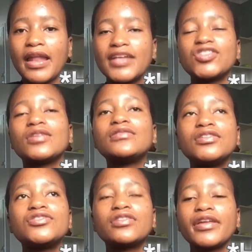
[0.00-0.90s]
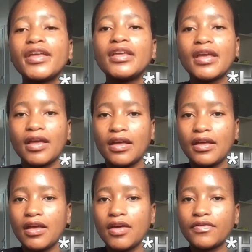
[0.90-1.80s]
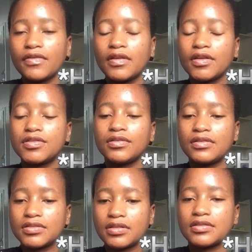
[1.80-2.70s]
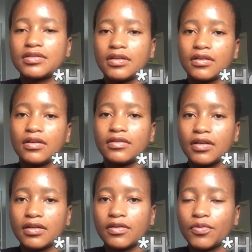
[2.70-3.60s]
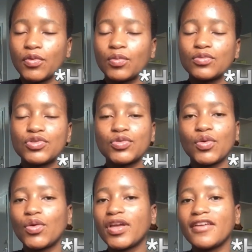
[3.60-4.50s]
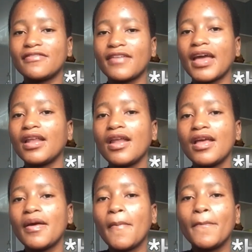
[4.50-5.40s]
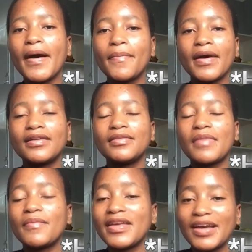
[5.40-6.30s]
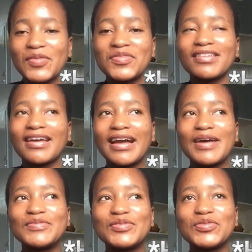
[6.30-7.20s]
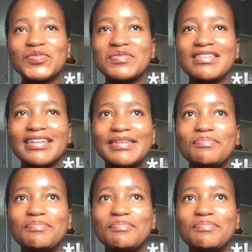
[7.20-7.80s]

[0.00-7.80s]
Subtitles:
like she could literally hear everything that you're discussing on the other room. So okay, fine, my younger brother came to me,